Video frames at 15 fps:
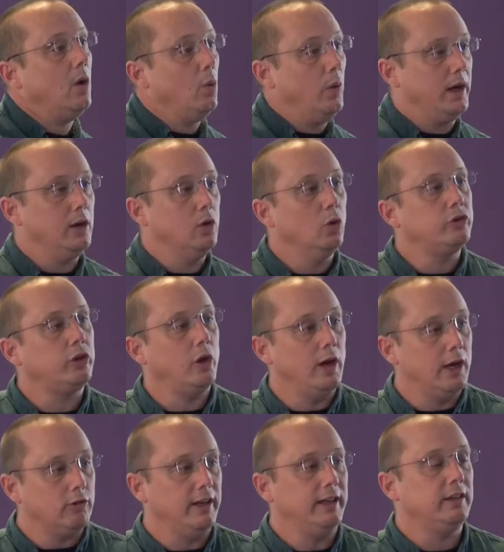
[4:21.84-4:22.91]
we can also
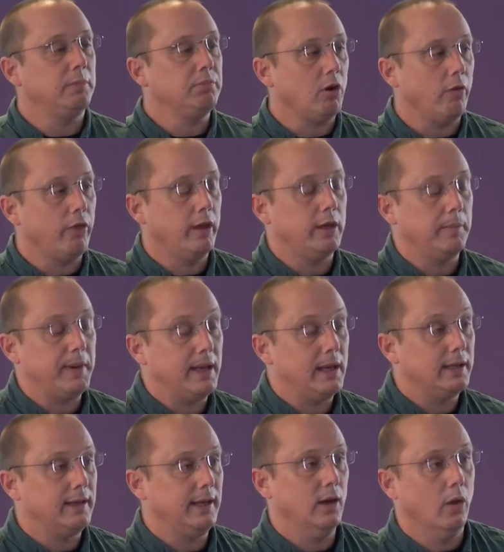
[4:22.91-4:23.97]
increase the
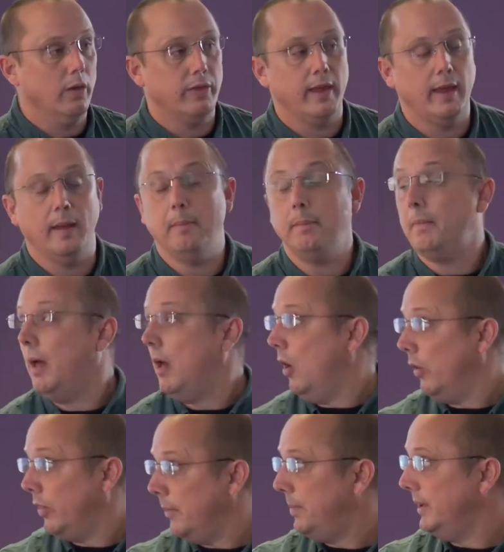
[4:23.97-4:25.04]
profitability
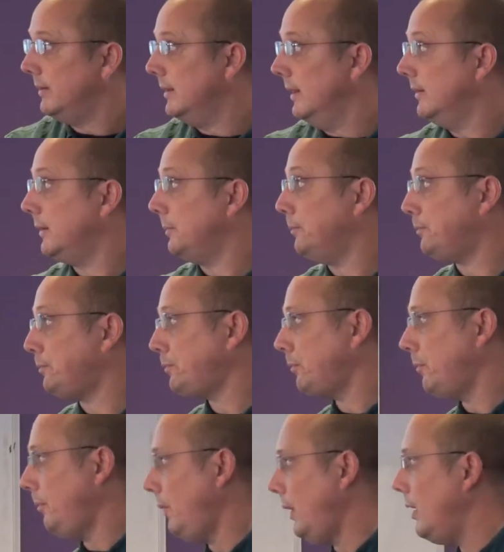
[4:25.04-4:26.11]
of the business.
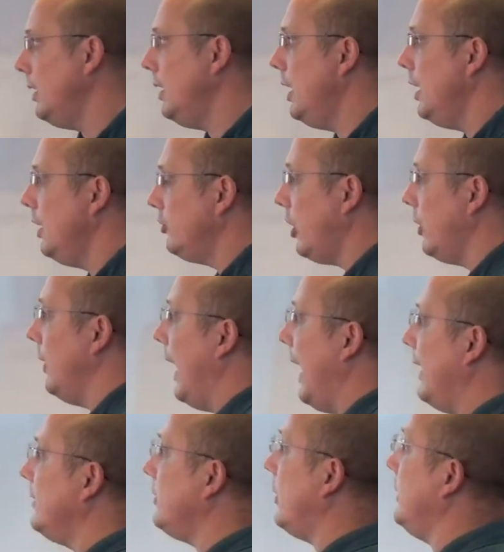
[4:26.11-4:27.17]
So
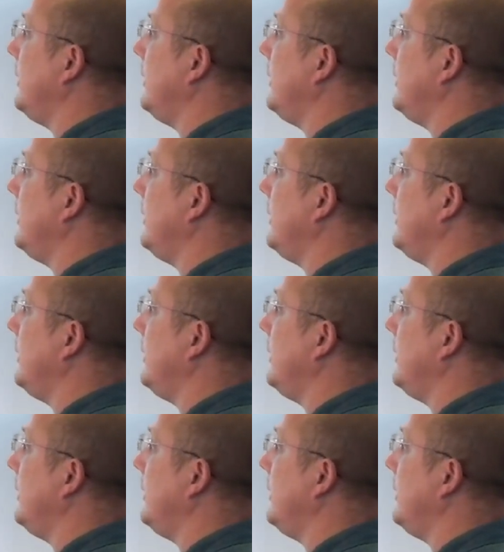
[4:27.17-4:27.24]
as I